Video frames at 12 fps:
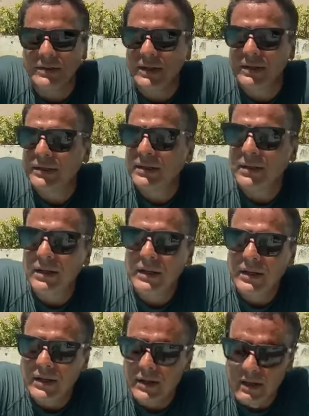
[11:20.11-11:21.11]
That
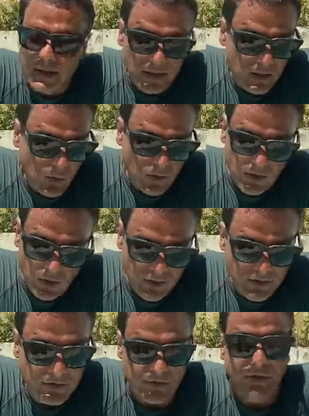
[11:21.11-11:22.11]
we're
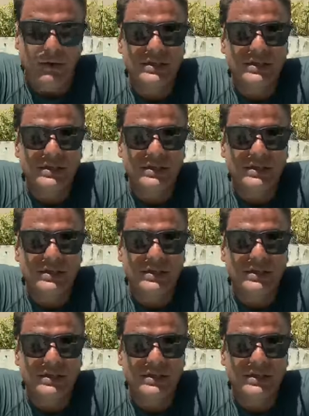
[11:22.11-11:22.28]
going through